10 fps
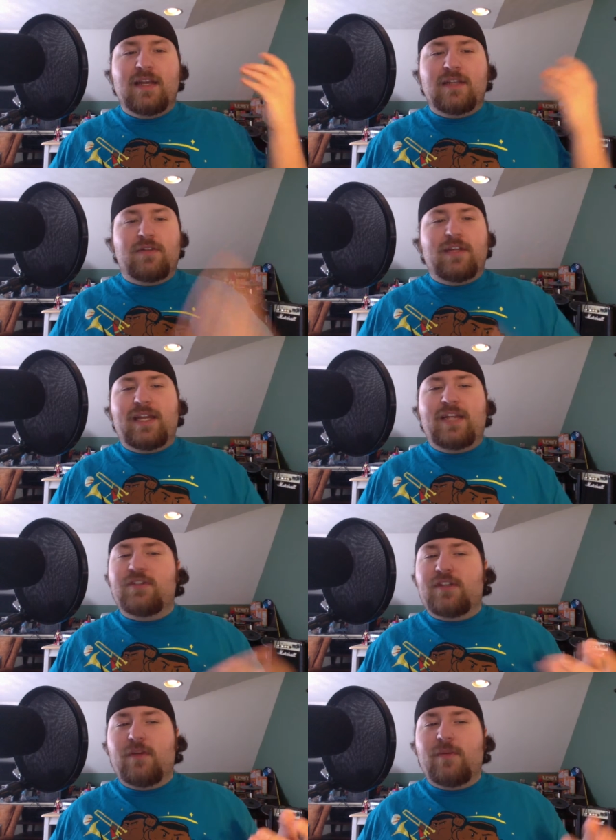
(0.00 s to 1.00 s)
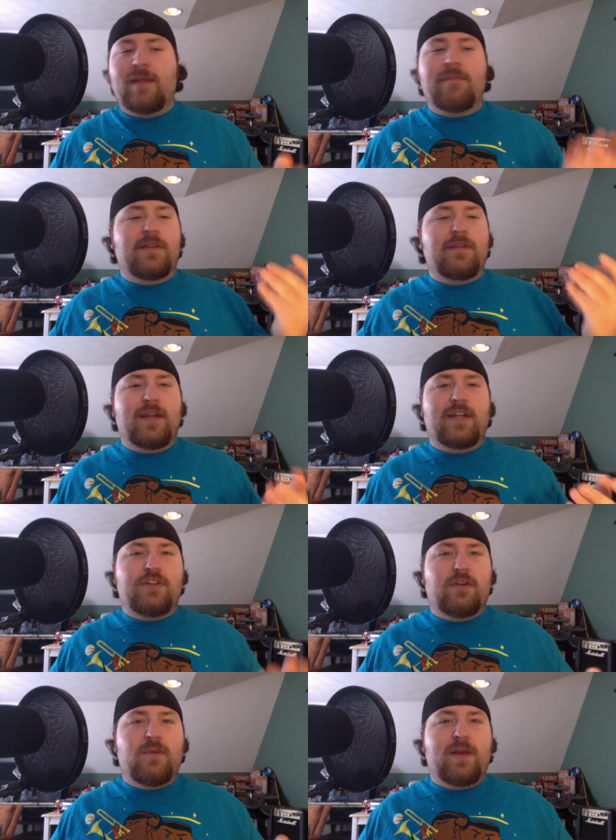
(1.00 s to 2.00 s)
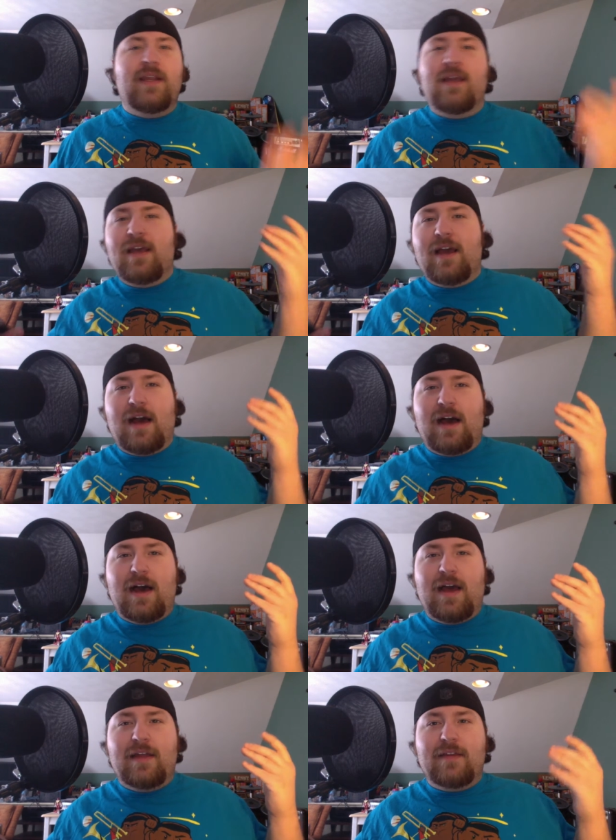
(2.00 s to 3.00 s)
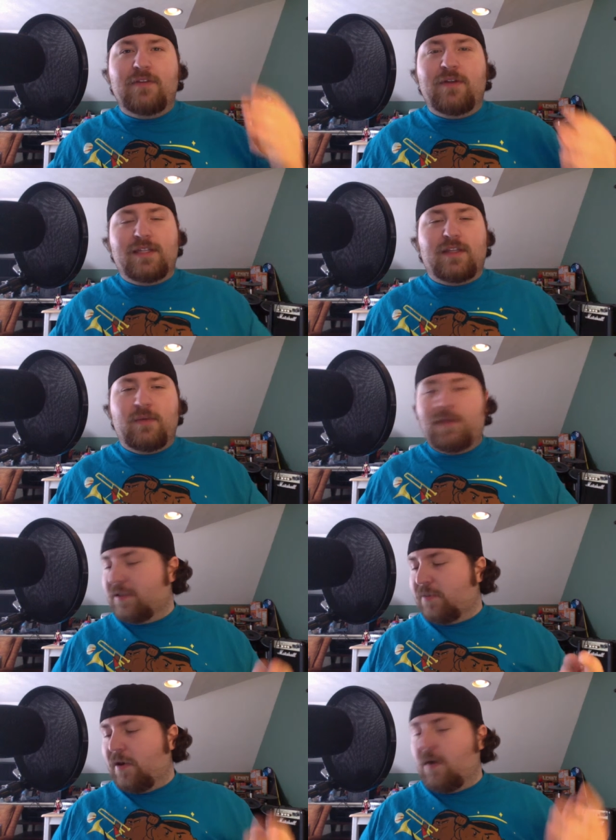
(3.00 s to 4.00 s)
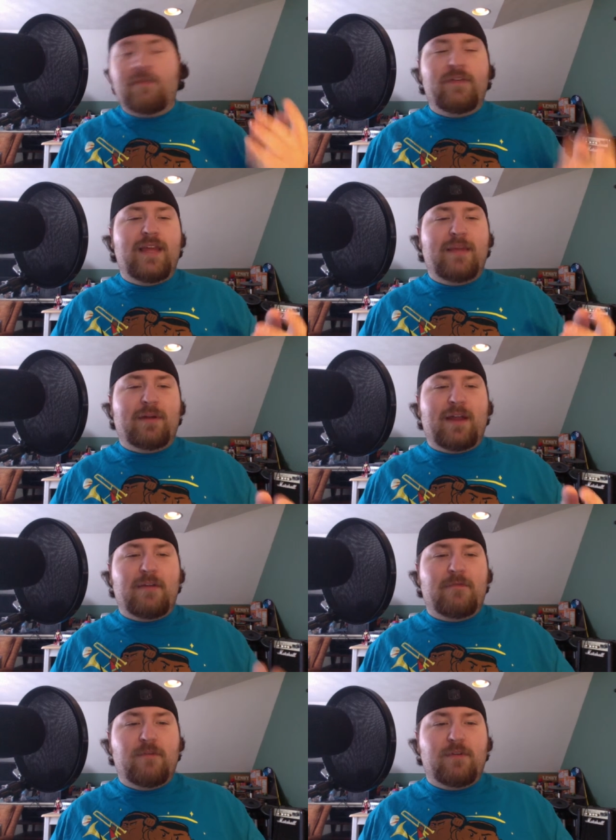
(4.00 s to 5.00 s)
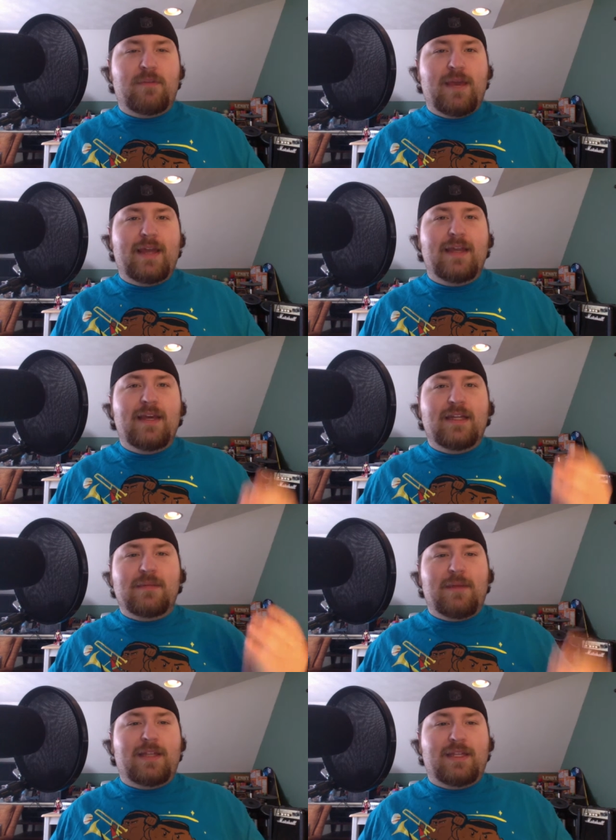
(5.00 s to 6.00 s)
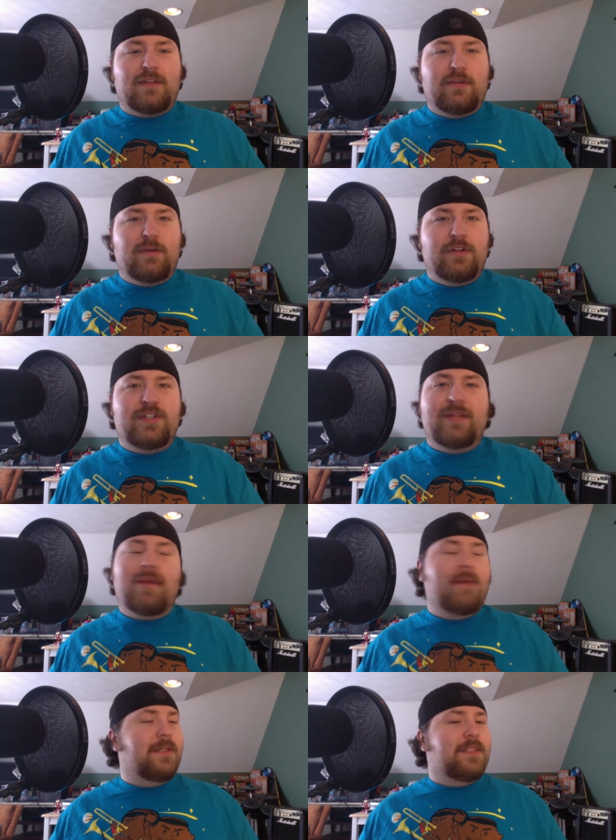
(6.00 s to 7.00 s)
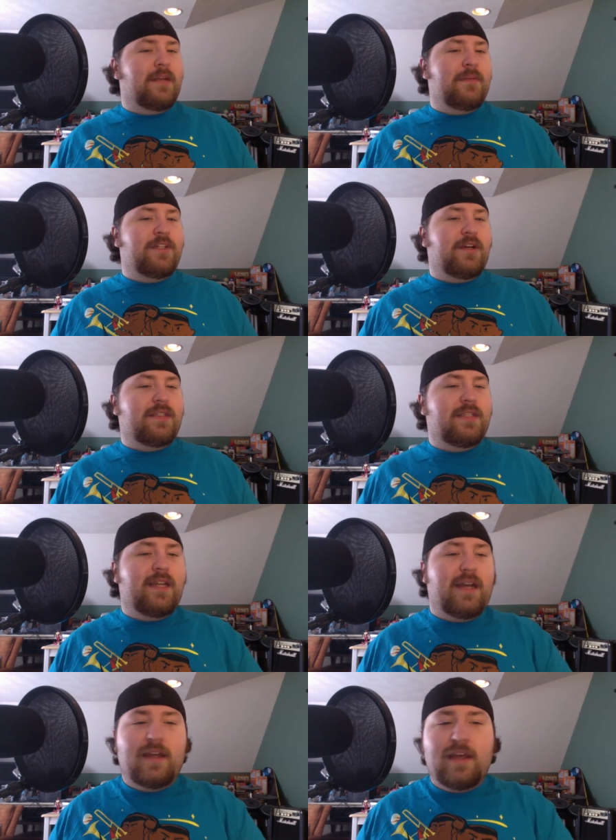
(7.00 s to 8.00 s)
so League of Nations could win, but New Day should win. Uh, New Day's going to win this one. Hopefully they bring out a fourth man to make things a little more interesting. Maybe it's going to be John Cena.